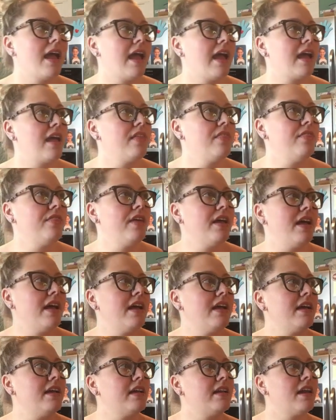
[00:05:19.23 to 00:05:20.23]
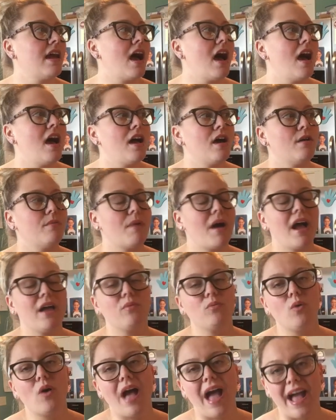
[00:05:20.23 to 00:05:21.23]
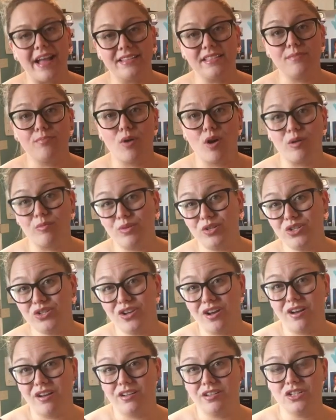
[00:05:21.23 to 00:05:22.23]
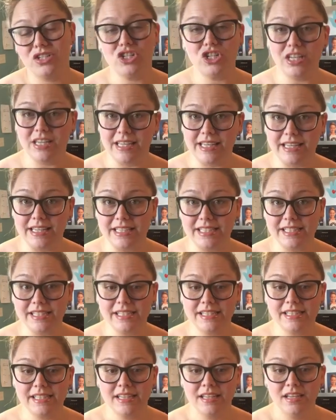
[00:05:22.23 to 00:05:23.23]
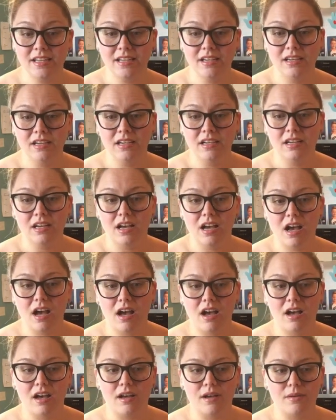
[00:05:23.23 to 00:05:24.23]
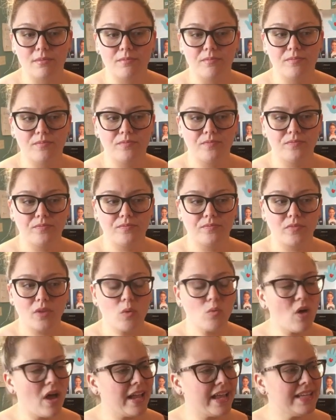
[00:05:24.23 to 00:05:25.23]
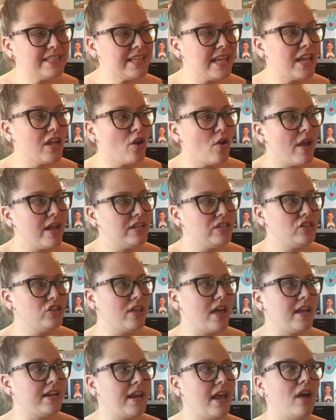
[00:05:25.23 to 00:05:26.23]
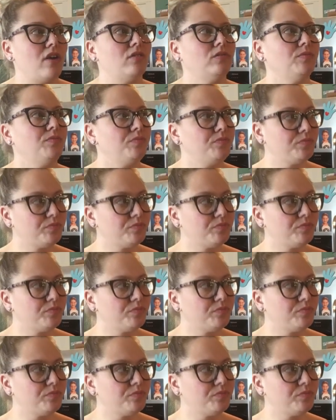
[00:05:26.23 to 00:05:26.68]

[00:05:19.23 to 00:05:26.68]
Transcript: and then I will add some Parmesan cheese. Well, I guess I can go ahead and do that now.